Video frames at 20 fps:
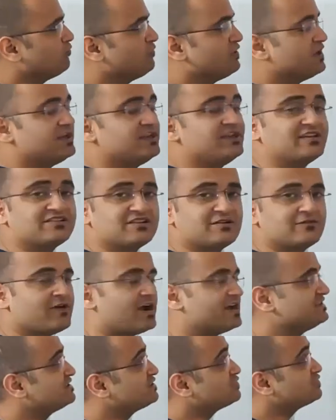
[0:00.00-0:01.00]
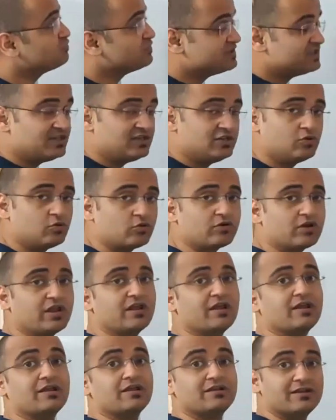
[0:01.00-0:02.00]
to various devices within your
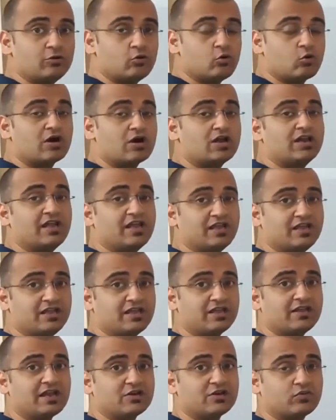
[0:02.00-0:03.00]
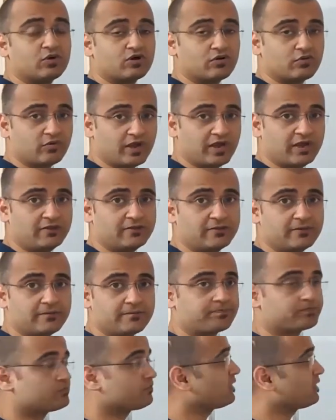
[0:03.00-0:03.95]
local area network range.